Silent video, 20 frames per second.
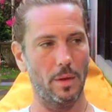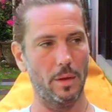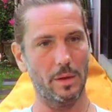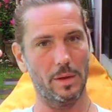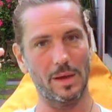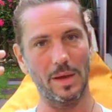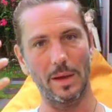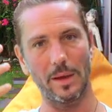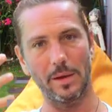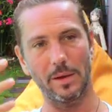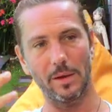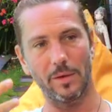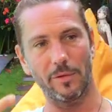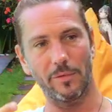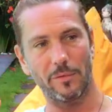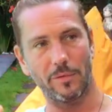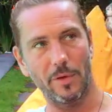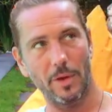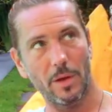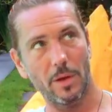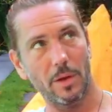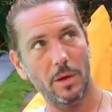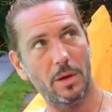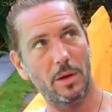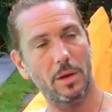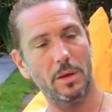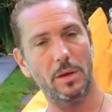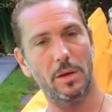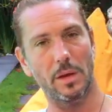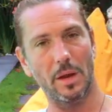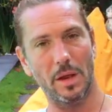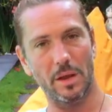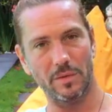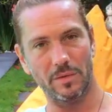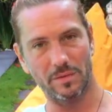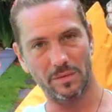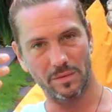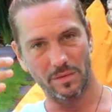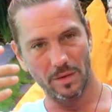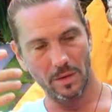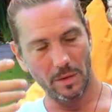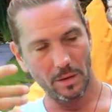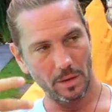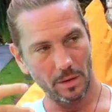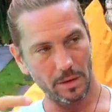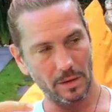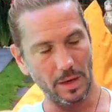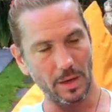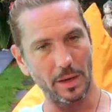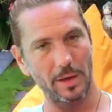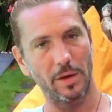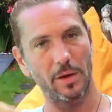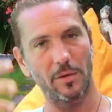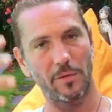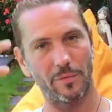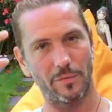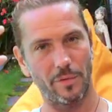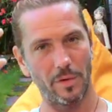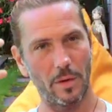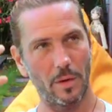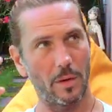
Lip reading: a kind of godness, a kind of